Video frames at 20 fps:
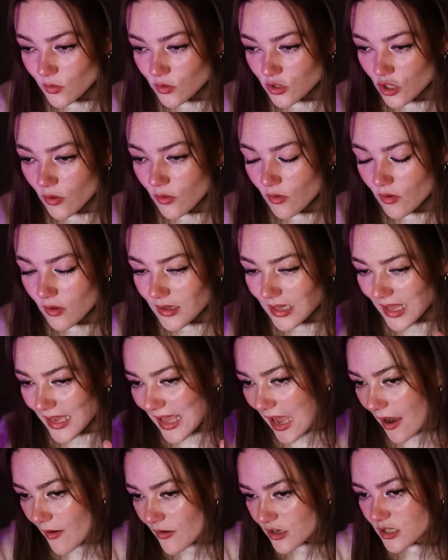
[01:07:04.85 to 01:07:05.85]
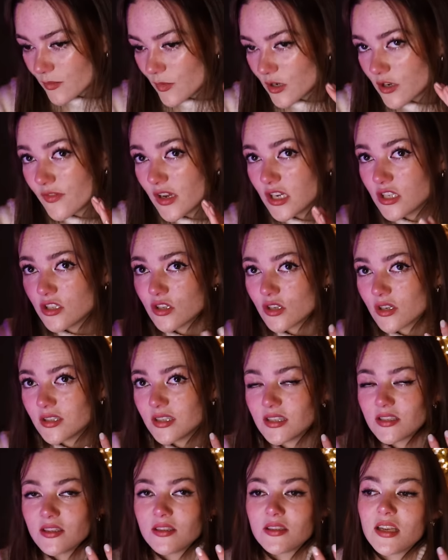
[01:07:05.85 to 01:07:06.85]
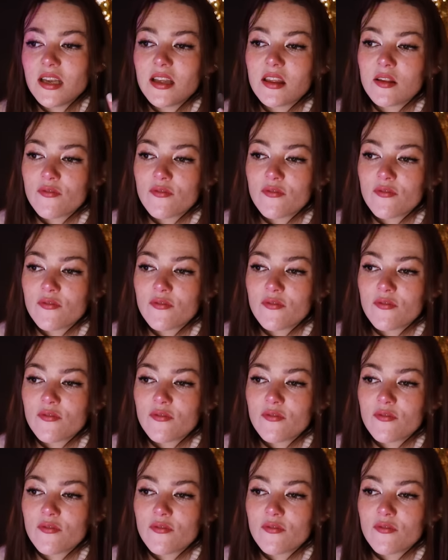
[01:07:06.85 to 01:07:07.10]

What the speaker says: There was no, like, character motivations or consistency